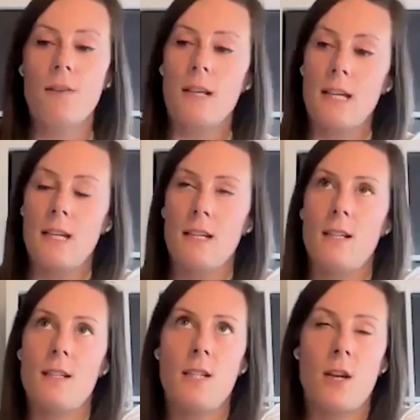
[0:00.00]
definitely.
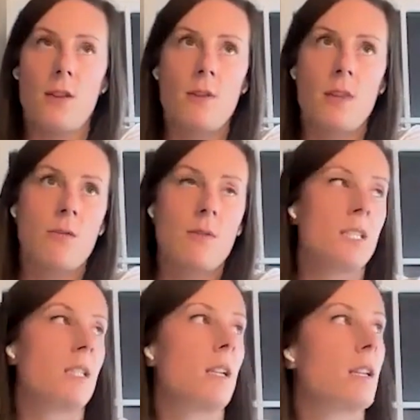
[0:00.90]
And, there
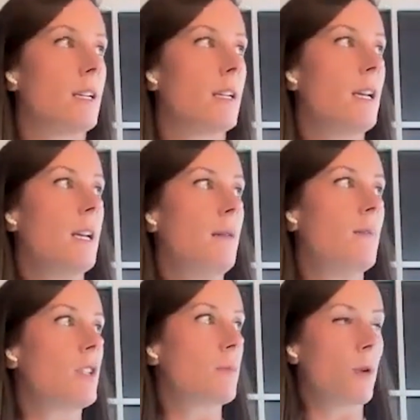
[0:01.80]
is still
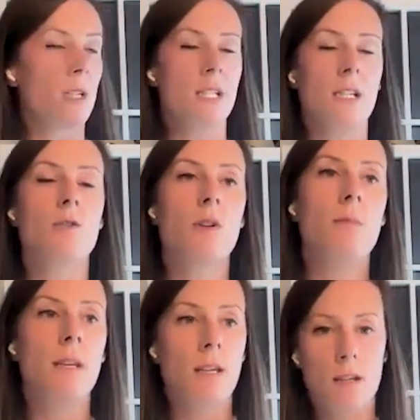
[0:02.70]
motorsport is
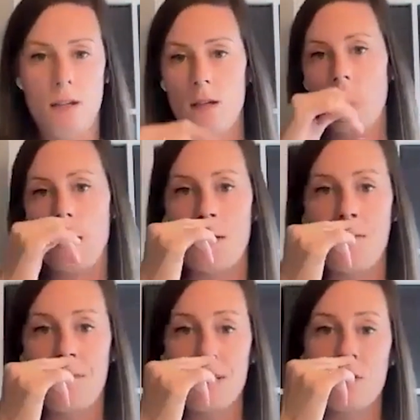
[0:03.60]
extremely
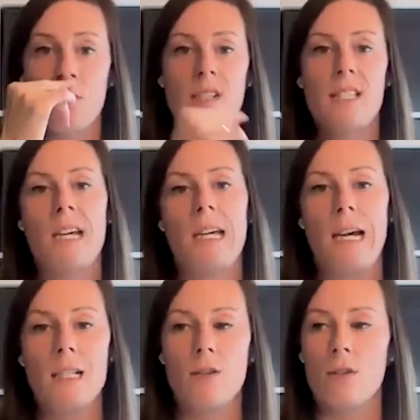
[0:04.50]
physical in certain
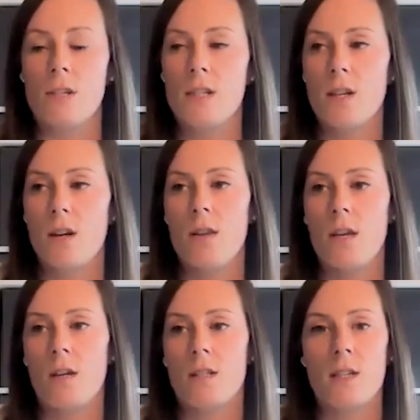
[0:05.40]
categories. So you
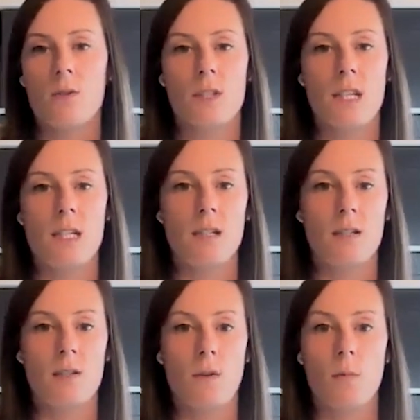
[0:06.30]
think single
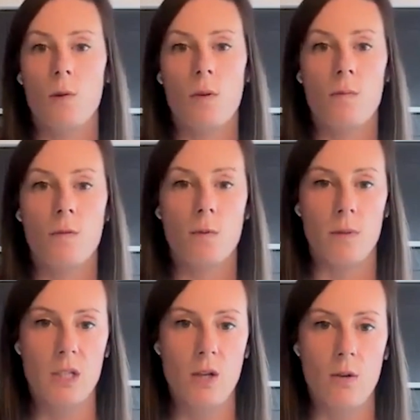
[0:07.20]
seaters, Formula One,
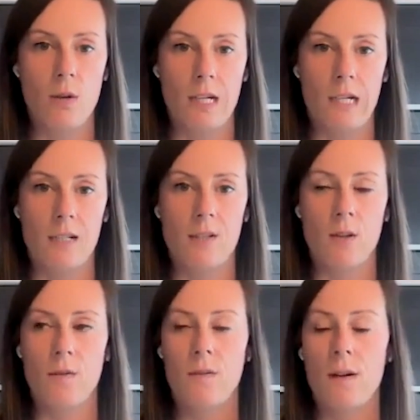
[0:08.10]
Formula Two, that kind of
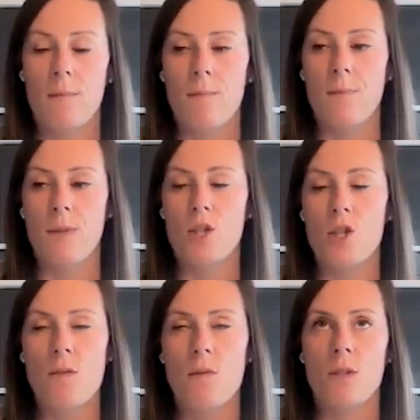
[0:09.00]
stuff. The
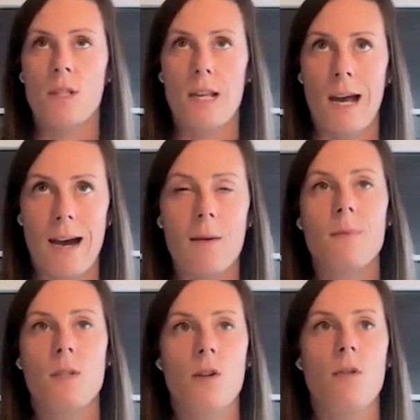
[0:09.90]
G forces are
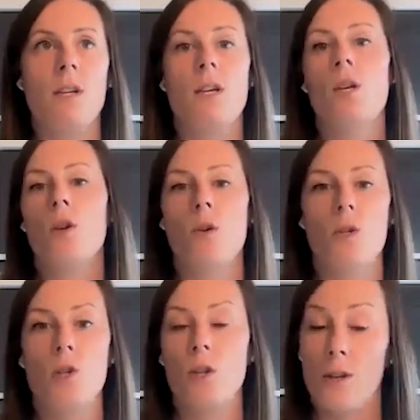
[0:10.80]
absolutely
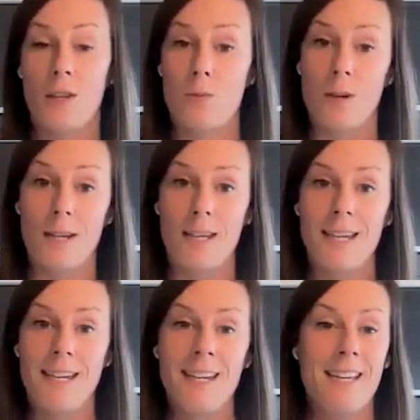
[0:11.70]
huge. That's why
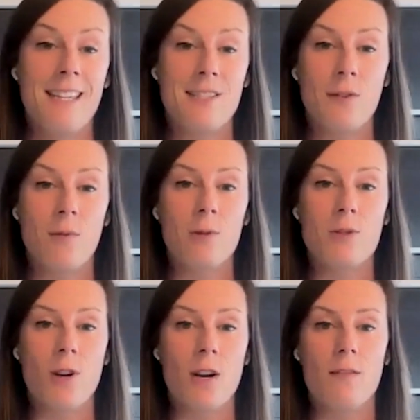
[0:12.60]
these Formula
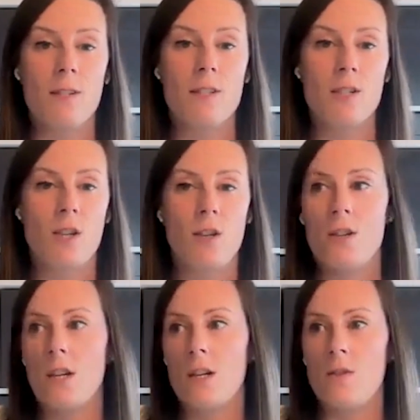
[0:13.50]
One drivers,
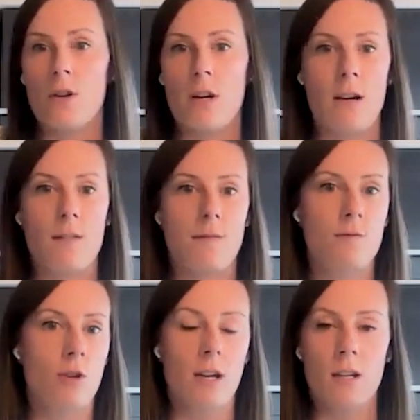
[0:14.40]
they do
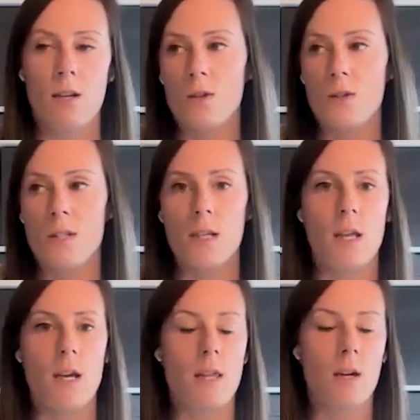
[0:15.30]
triathlons
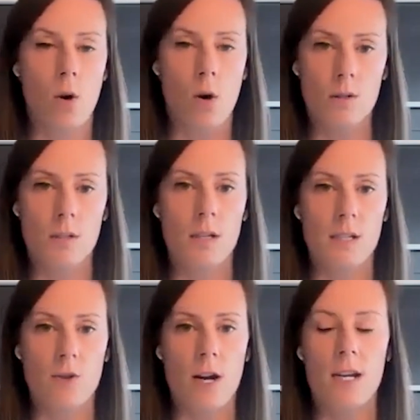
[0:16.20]
and they're
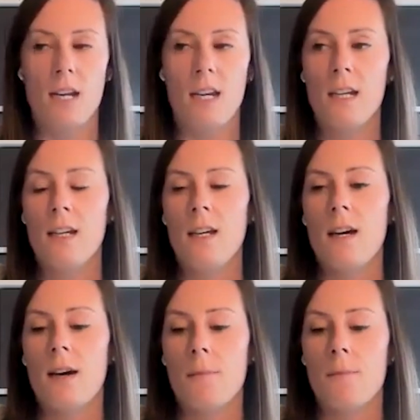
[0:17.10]
constantly training.
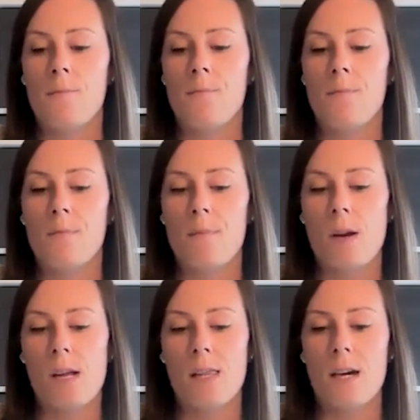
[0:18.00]
And
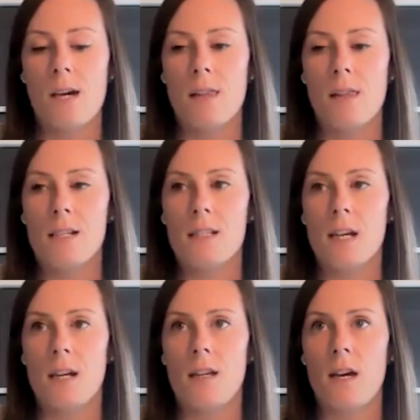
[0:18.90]
that's
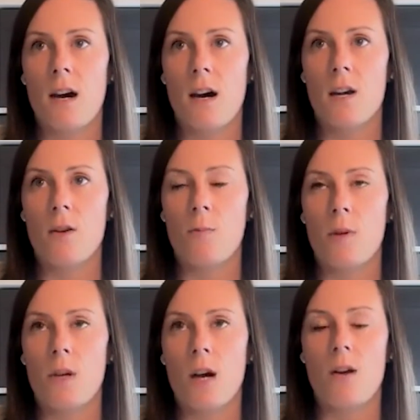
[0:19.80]
kind of, the higher up
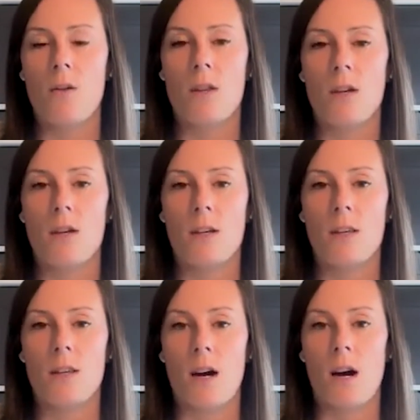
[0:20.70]
you go,
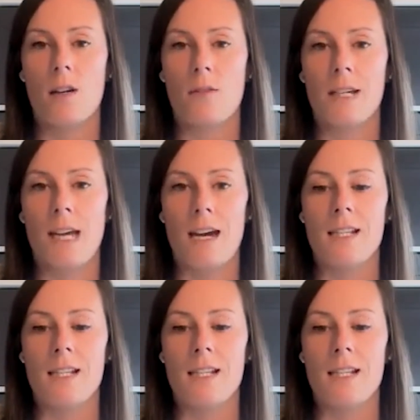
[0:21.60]
the harder it